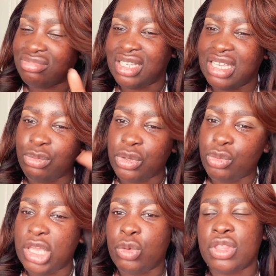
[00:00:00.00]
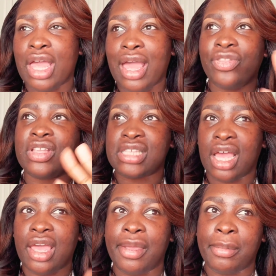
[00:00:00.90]
it at the
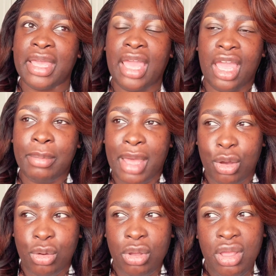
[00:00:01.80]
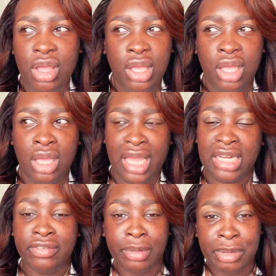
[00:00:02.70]
time it came out, and
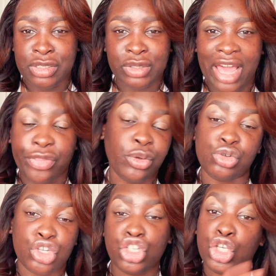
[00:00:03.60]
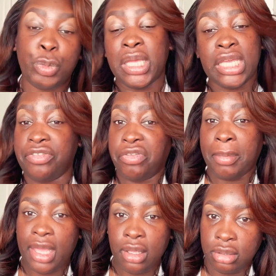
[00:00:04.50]
even up until now, I thought it was just too pinky for
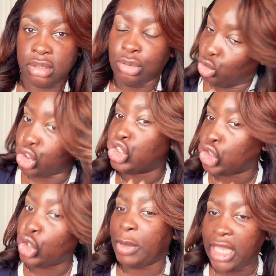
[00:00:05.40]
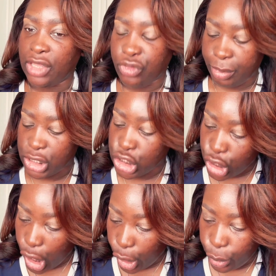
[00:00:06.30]
me. It was just too pinky for me.
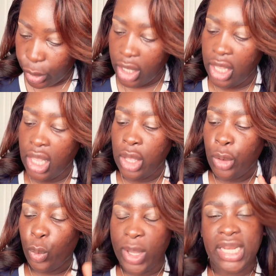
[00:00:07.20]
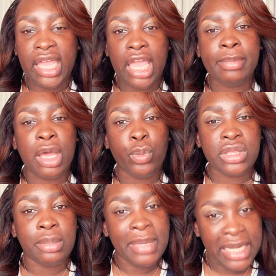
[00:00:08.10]
So when they came out
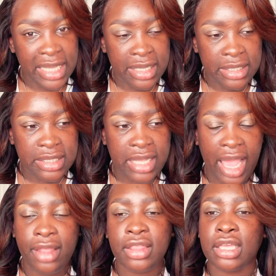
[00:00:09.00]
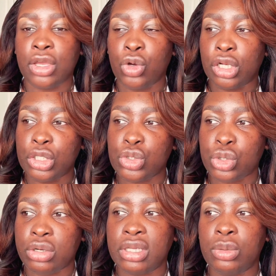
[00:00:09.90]
with the minis, and the color
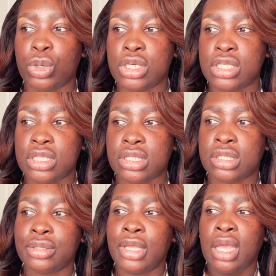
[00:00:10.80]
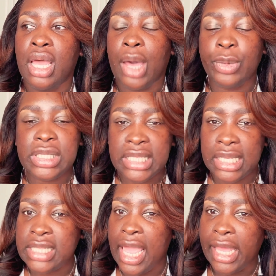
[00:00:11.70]
story was, I wouldn't say
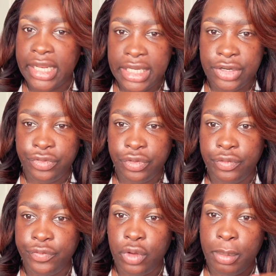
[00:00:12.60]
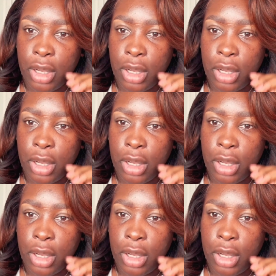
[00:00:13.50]
it's any different from a